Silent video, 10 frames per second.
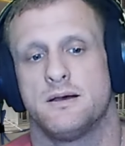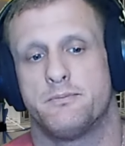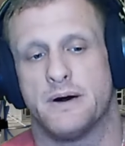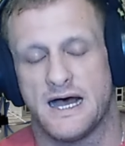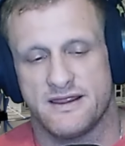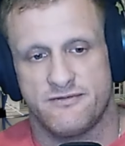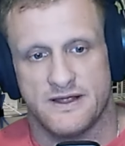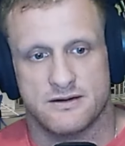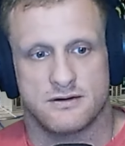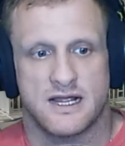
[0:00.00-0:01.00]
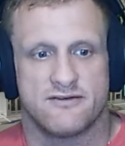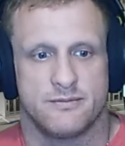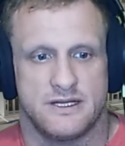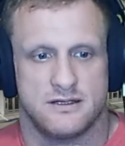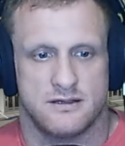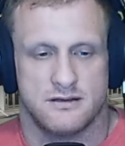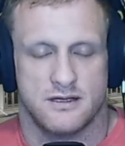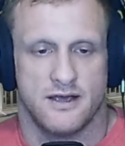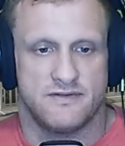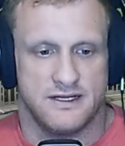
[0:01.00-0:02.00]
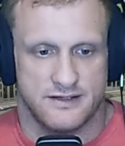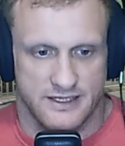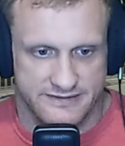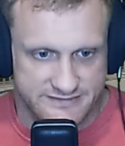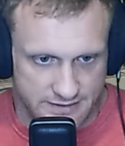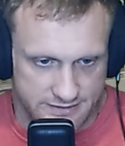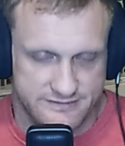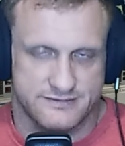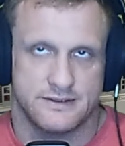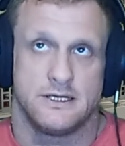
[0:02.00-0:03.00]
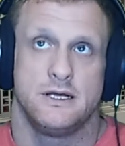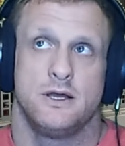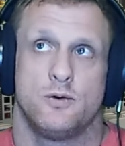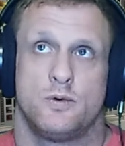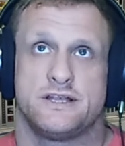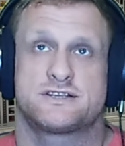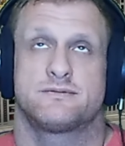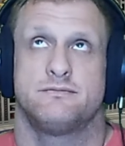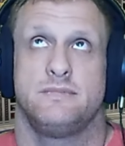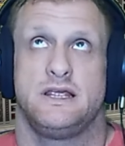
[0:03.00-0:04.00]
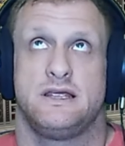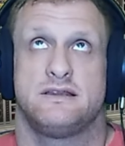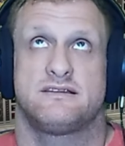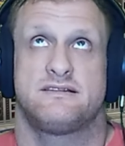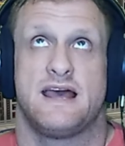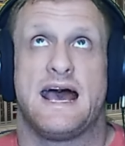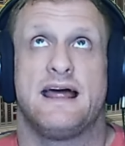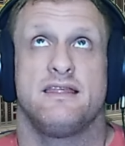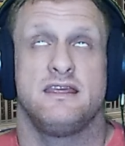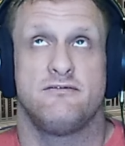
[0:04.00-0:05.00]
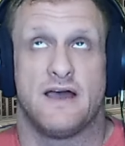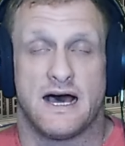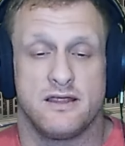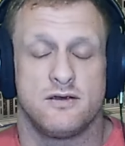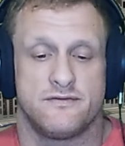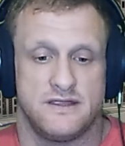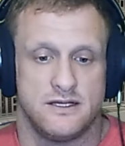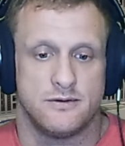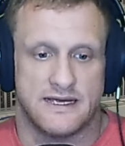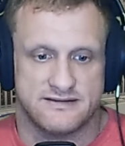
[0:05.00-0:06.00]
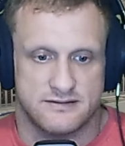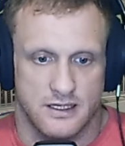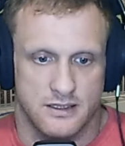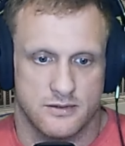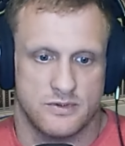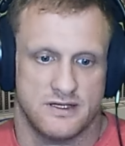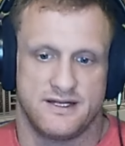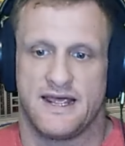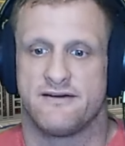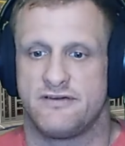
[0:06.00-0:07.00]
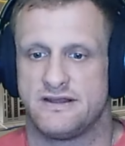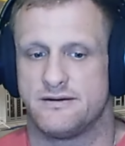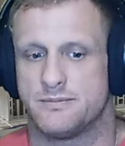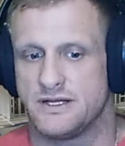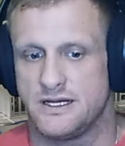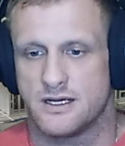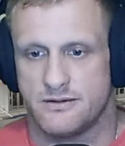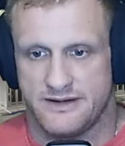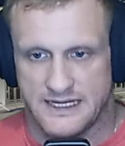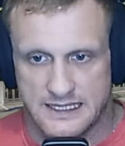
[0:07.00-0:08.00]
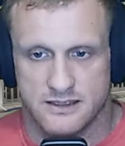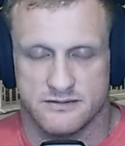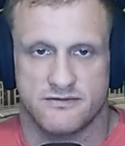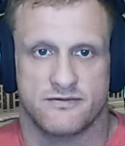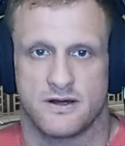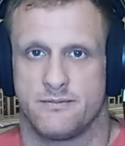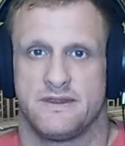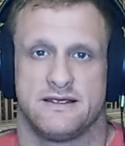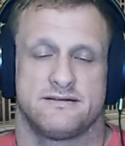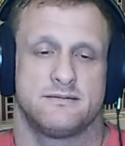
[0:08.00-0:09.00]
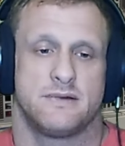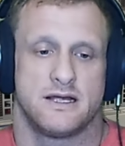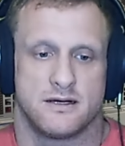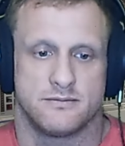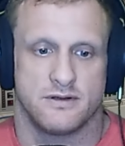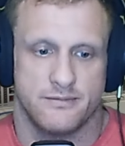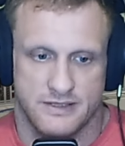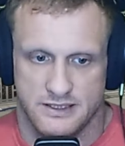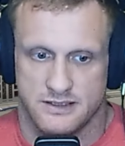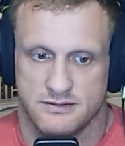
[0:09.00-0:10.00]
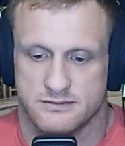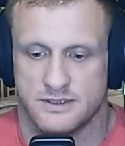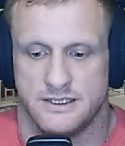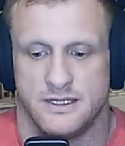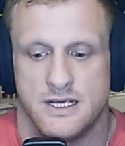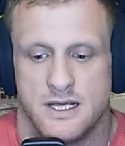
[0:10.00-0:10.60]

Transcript: by the federal government of the United States, which means that the value of the US dollar will inevitably go down from this, in my humble opinion, right?